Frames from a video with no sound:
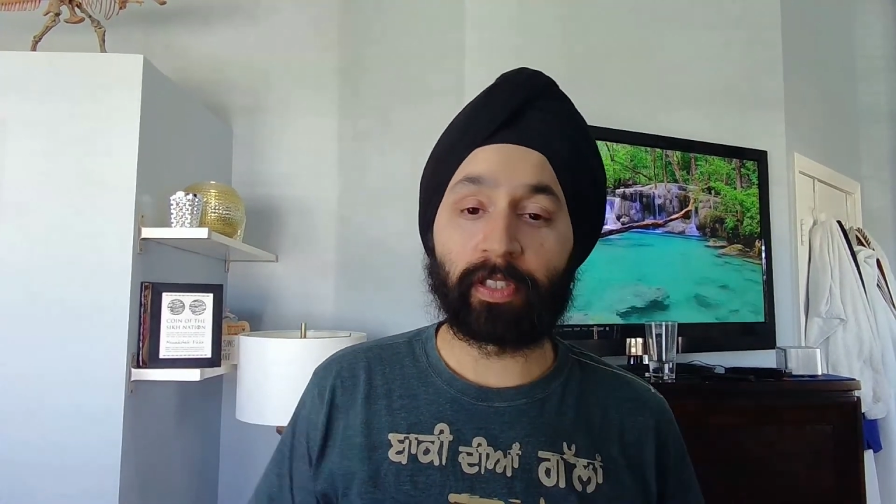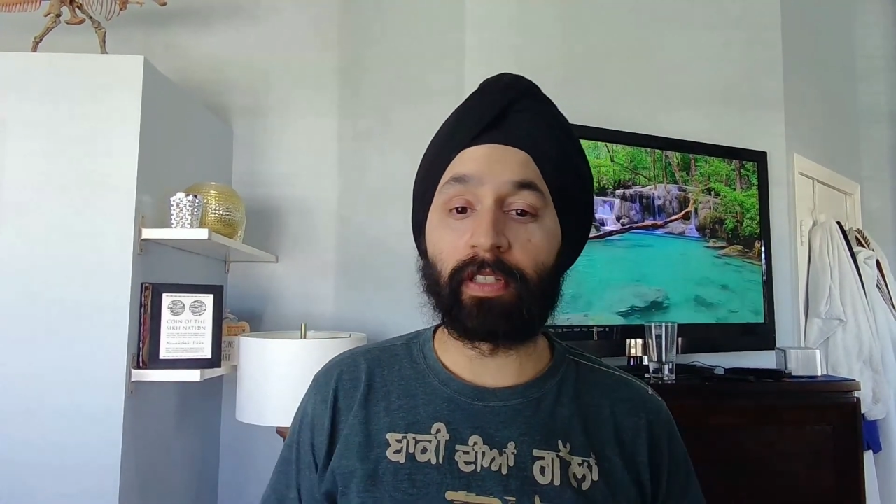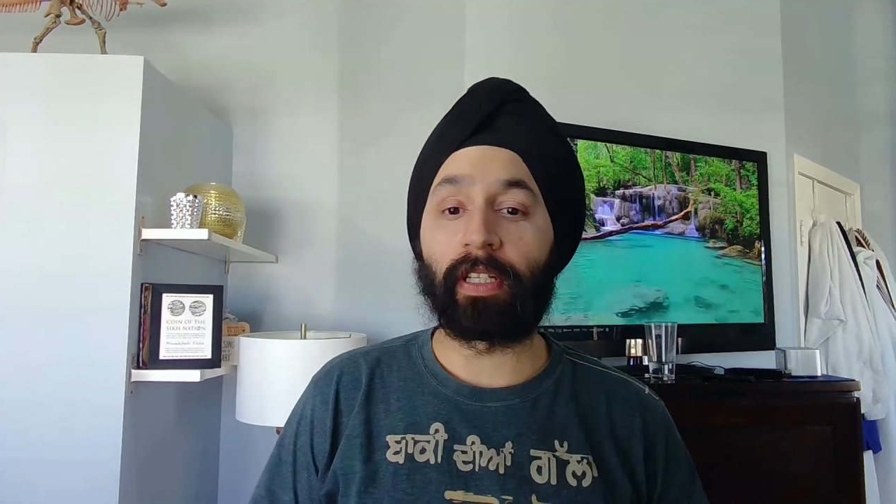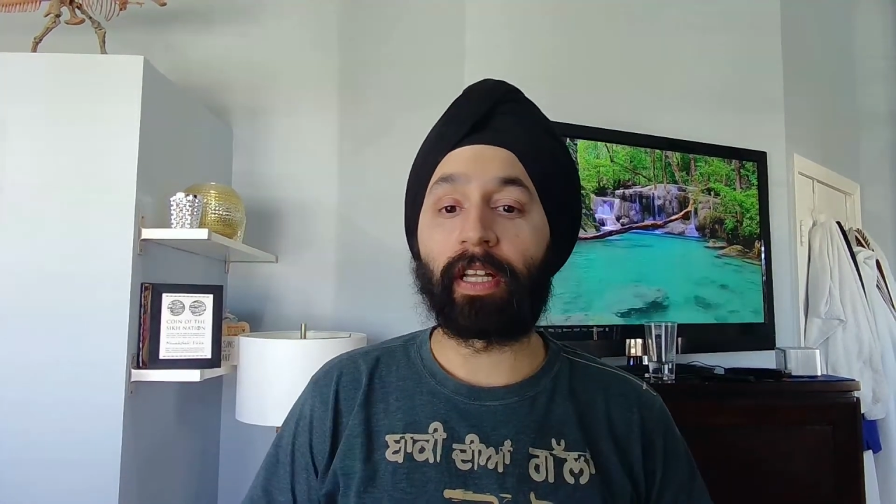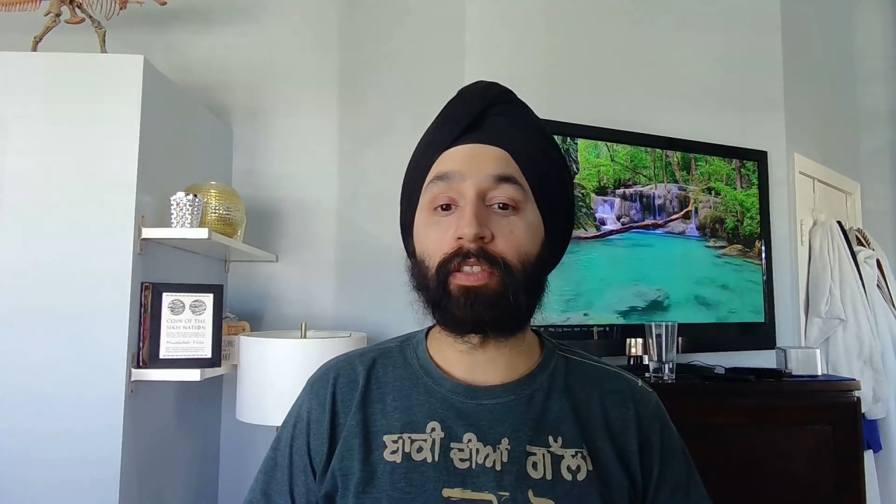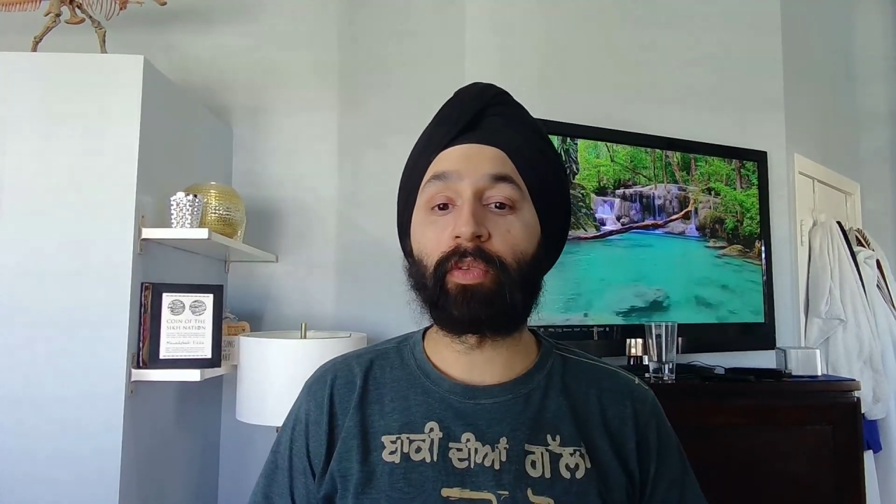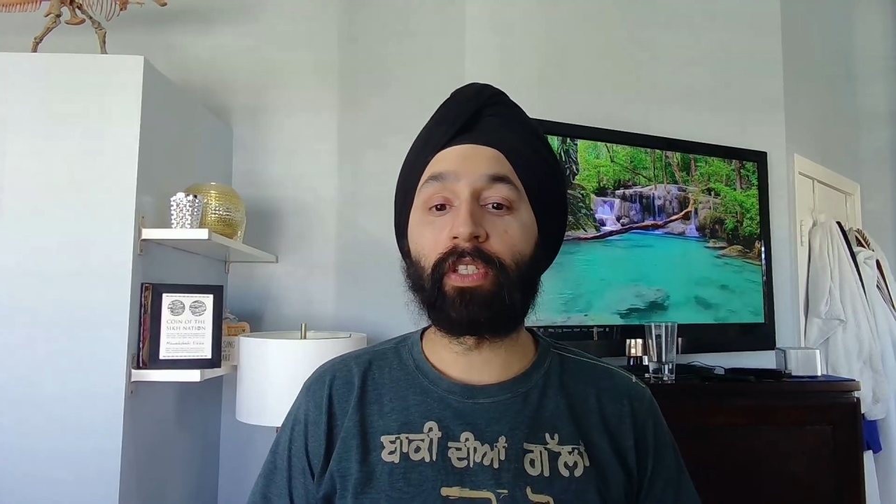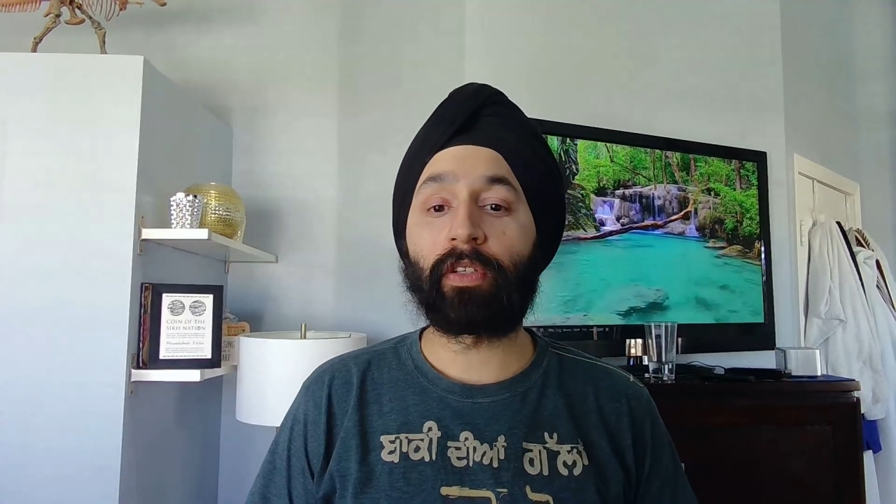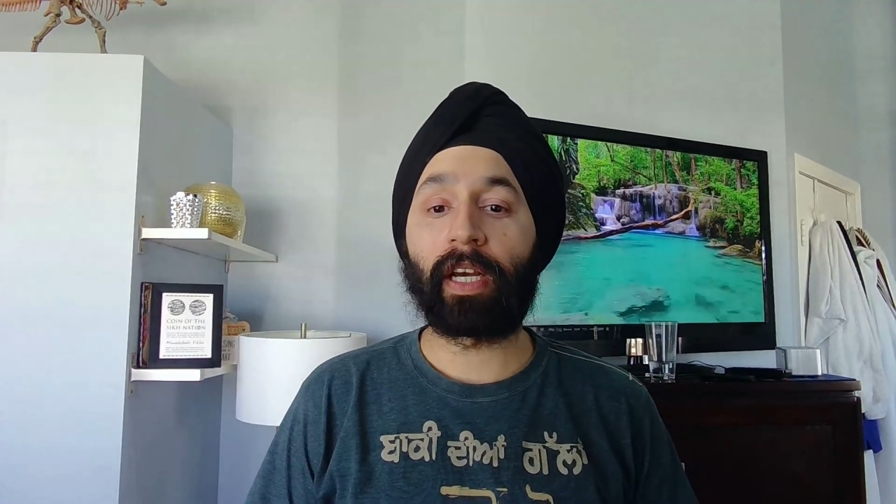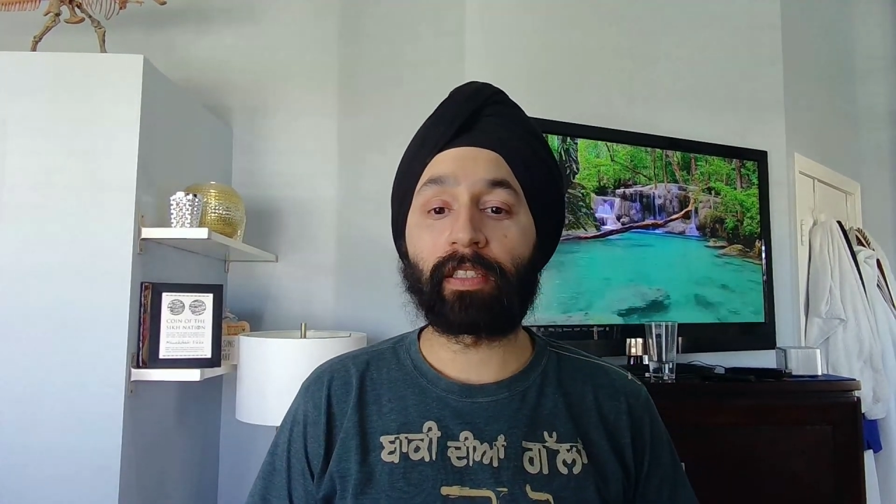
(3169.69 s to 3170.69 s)
to realize when
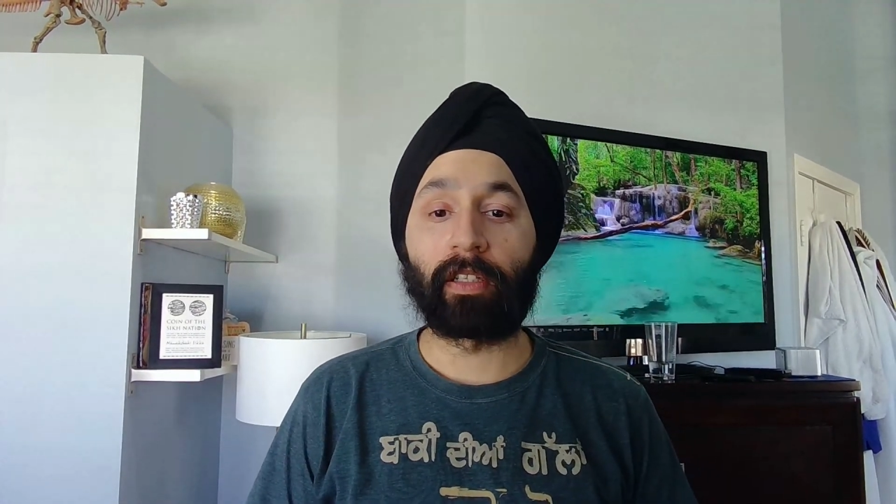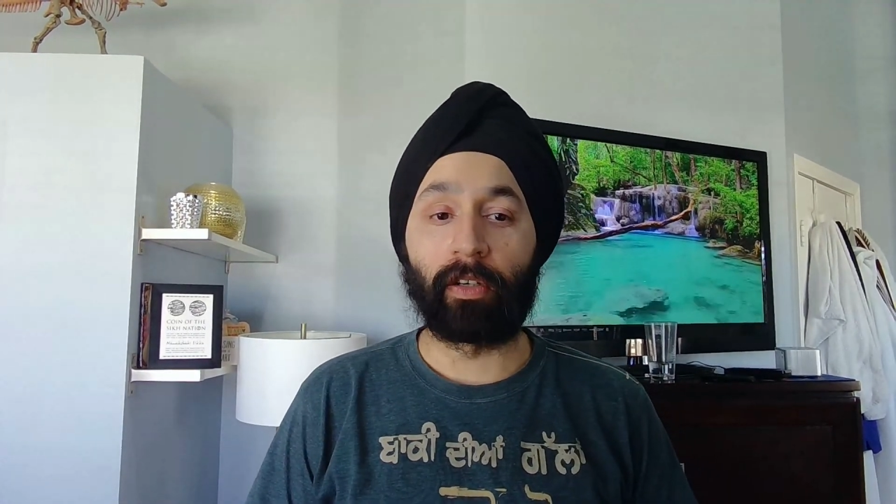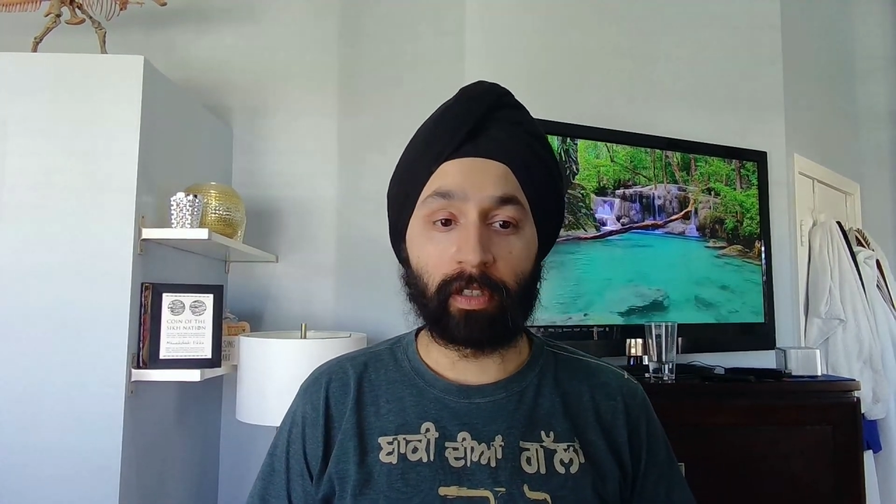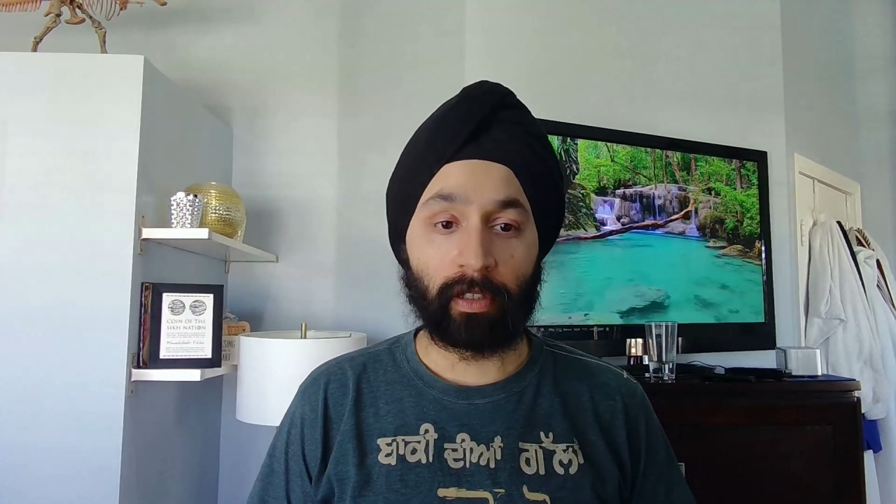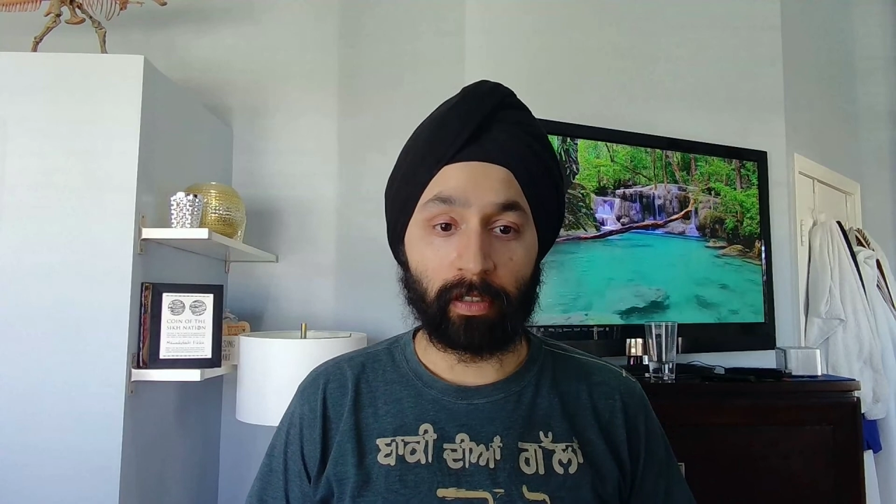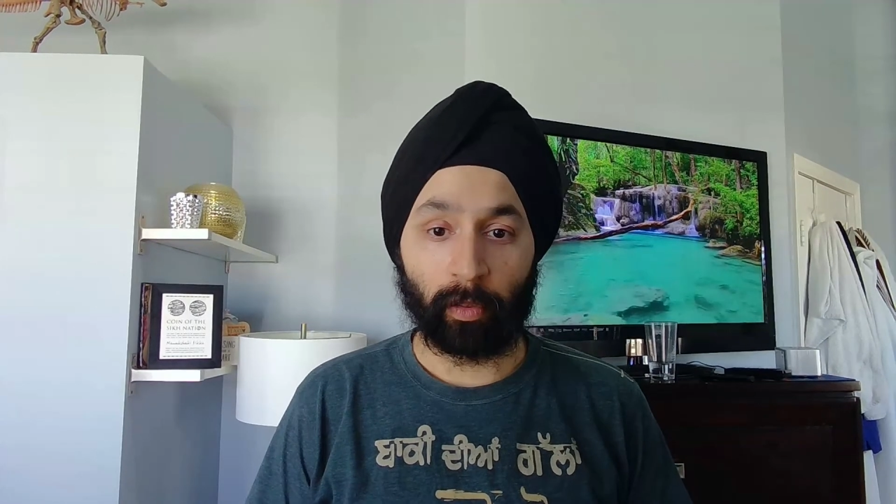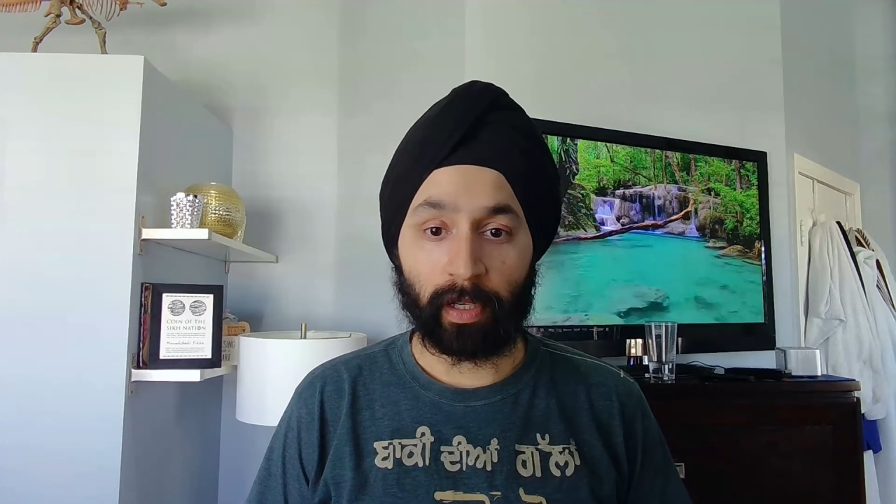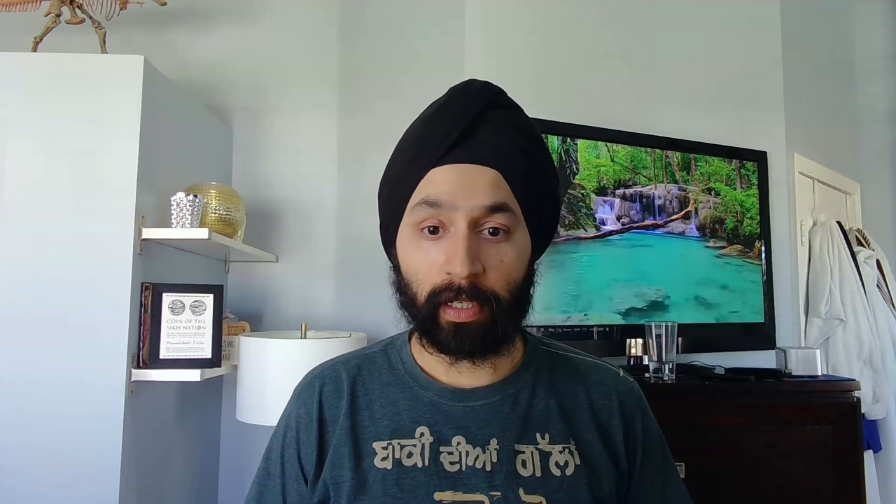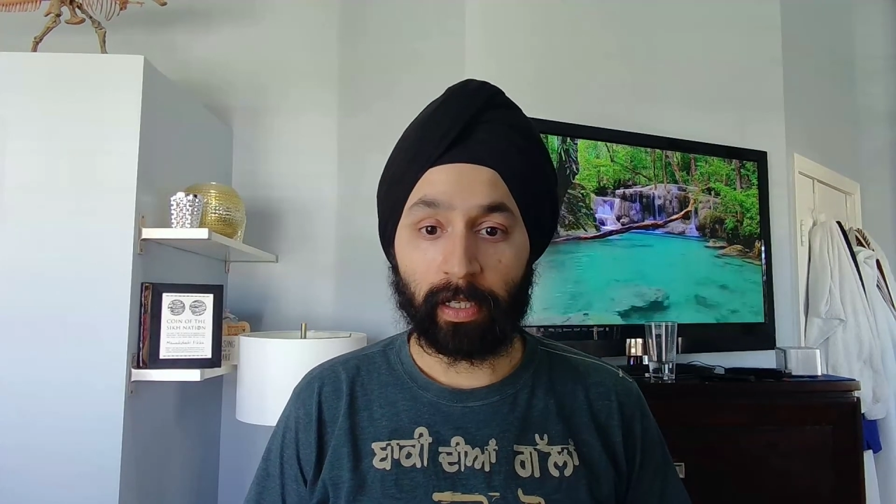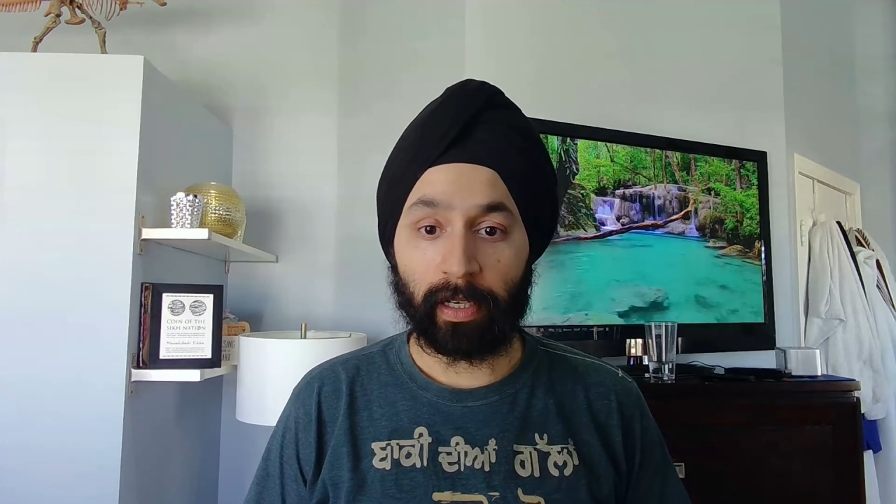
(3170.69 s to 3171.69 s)
you guys go to
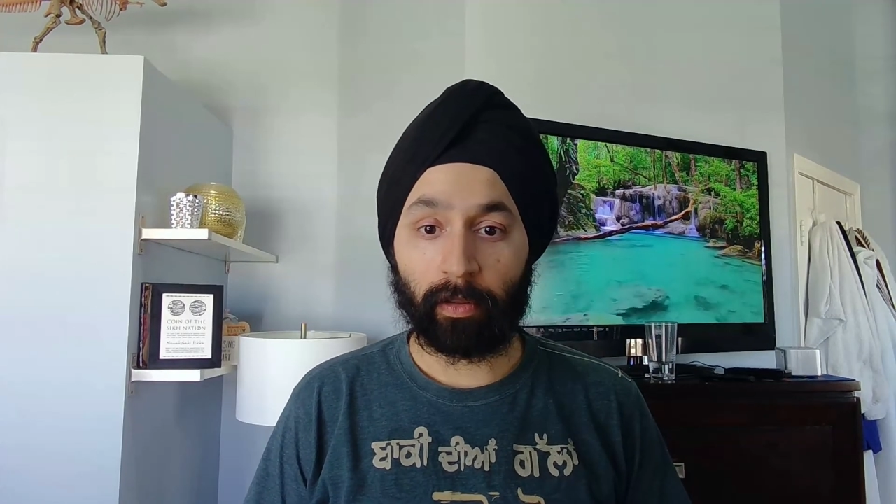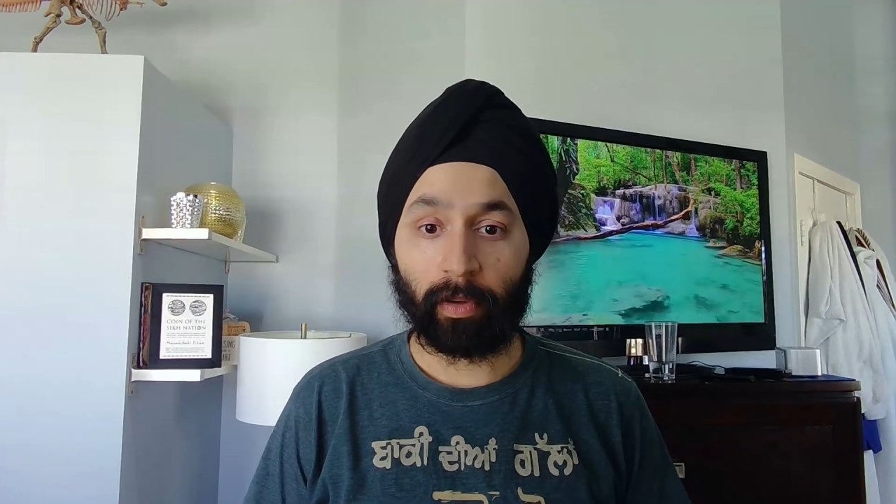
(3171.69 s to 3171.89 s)
Gurdwara now,